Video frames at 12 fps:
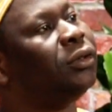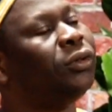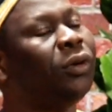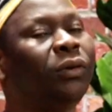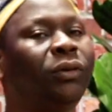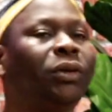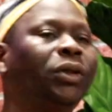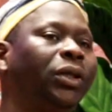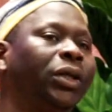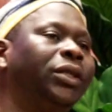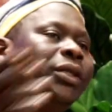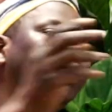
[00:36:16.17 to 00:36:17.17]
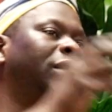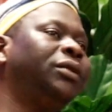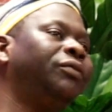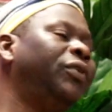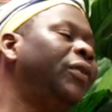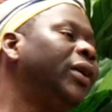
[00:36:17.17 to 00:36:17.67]
So
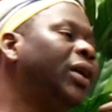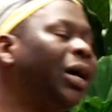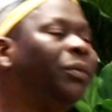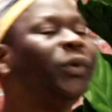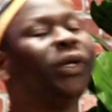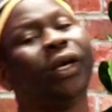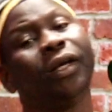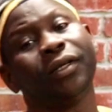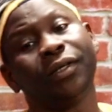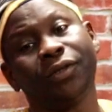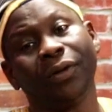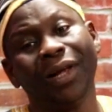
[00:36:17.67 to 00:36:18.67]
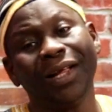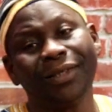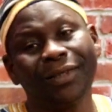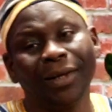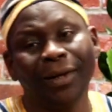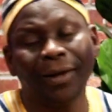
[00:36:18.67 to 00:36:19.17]
it's very complicated.
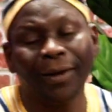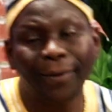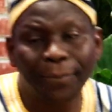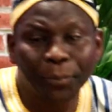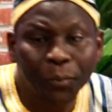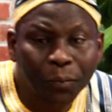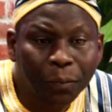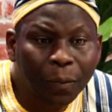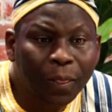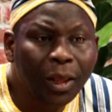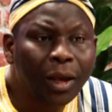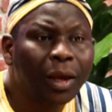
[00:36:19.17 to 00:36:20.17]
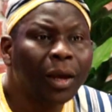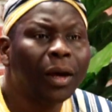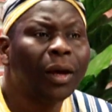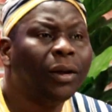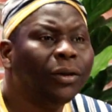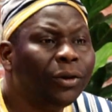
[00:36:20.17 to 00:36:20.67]
So let's say,
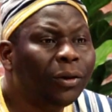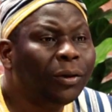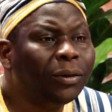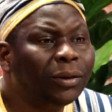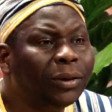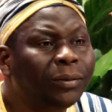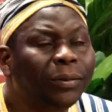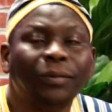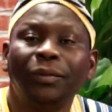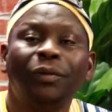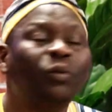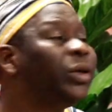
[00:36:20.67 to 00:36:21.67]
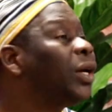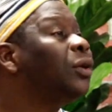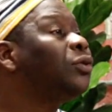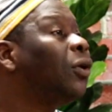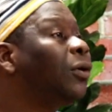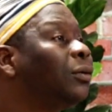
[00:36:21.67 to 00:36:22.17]
you know,
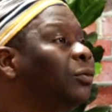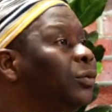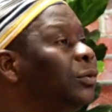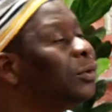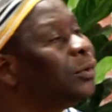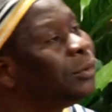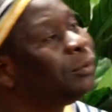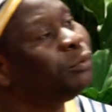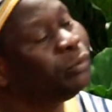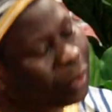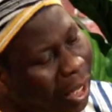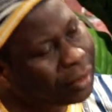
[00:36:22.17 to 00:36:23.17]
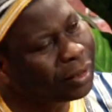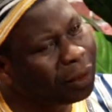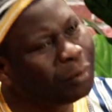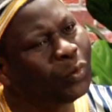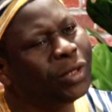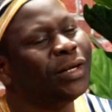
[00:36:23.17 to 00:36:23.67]
we can talk.
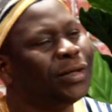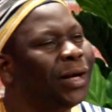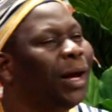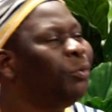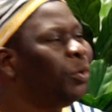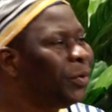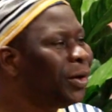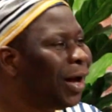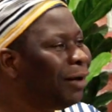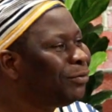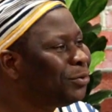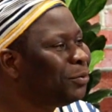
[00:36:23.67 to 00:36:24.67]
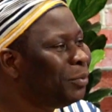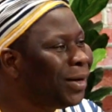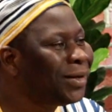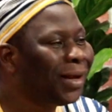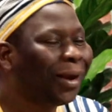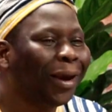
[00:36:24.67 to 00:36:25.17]
I think with the time we will have
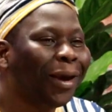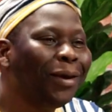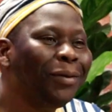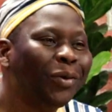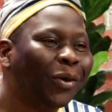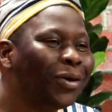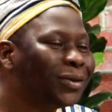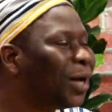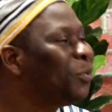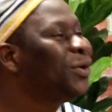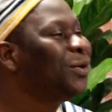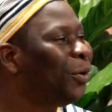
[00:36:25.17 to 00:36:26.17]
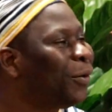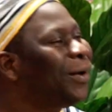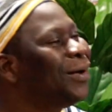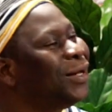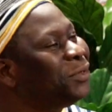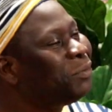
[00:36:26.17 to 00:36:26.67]
to meet again because I
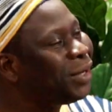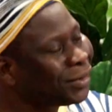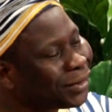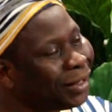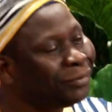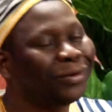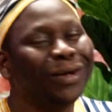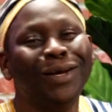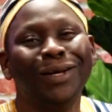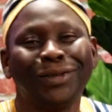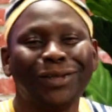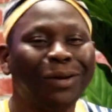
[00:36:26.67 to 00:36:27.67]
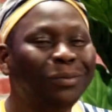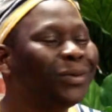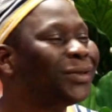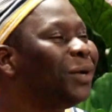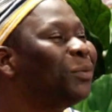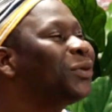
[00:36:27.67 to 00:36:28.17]
will organize myself
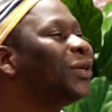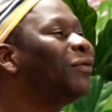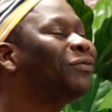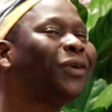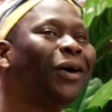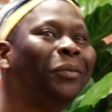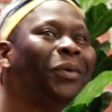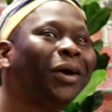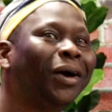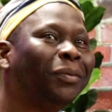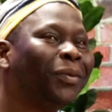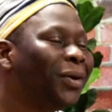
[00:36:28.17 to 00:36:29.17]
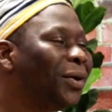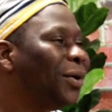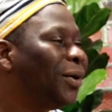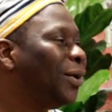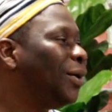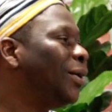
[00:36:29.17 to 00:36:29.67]
some stuff coming
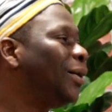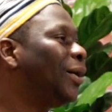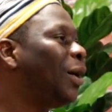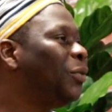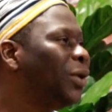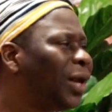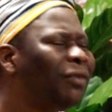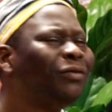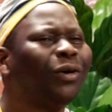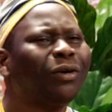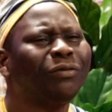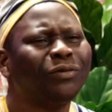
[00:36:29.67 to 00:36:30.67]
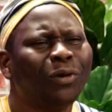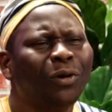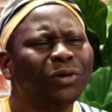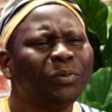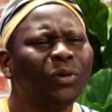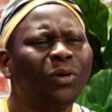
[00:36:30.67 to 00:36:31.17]
up. I will have a lot
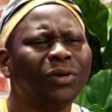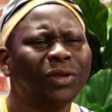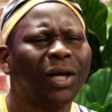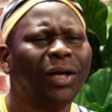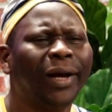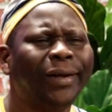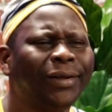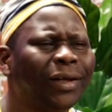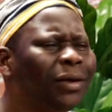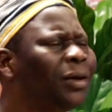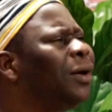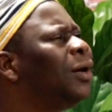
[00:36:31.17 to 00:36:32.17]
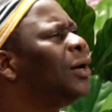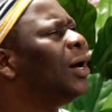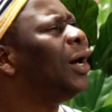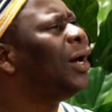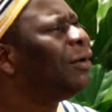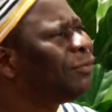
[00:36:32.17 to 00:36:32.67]
of talks because I think
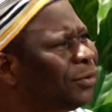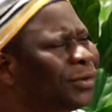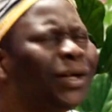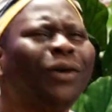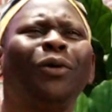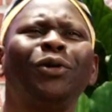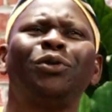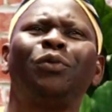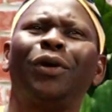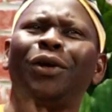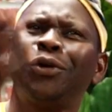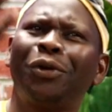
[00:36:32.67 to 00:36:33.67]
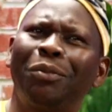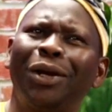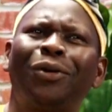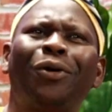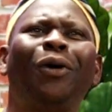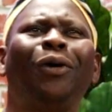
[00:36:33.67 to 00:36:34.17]
I have to start also working
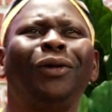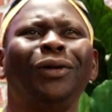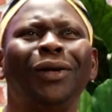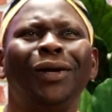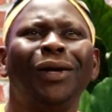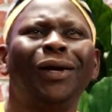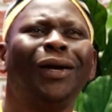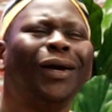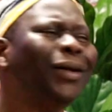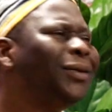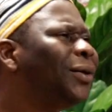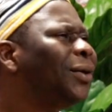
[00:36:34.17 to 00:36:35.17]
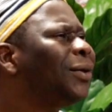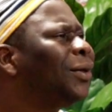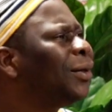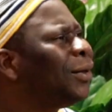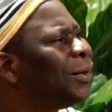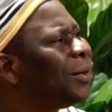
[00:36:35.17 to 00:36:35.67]
on my call, and
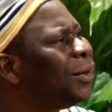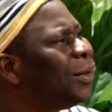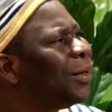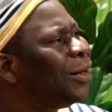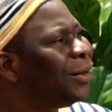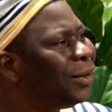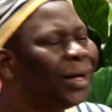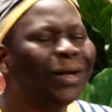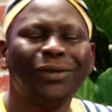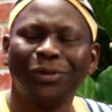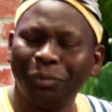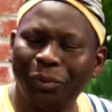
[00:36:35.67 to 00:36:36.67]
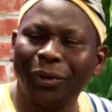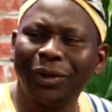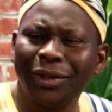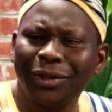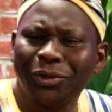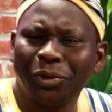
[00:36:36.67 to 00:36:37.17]
then yeah, it's
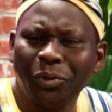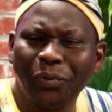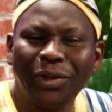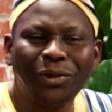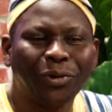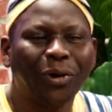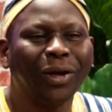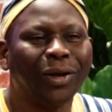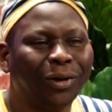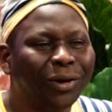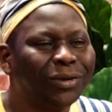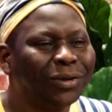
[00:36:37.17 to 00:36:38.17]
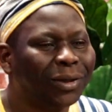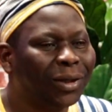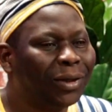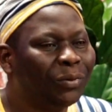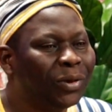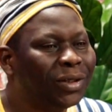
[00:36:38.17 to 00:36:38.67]
important. So we will talk a lot
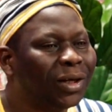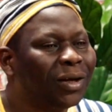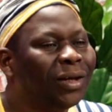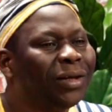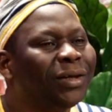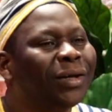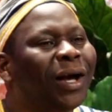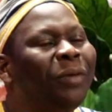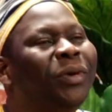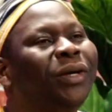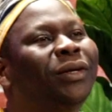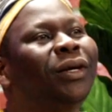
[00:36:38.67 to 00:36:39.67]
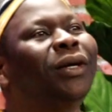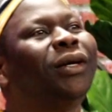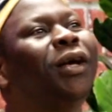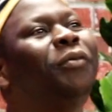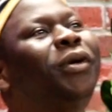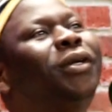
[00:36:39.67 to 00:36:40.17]
in the
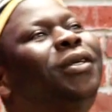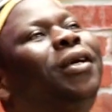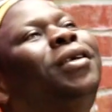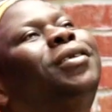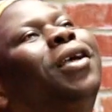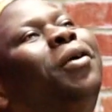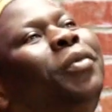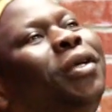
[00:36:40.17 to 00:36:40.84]
coming days,